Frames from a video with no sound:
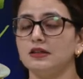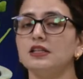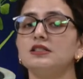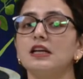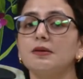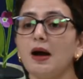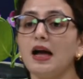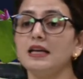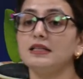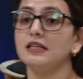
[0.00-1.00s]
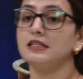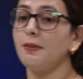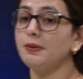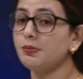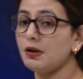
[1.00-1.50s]
The stigma is
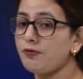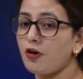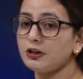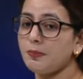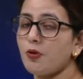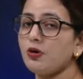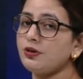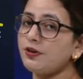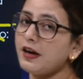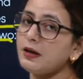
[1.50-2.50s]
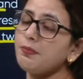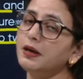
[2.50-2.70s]
receptible for the pollen grain,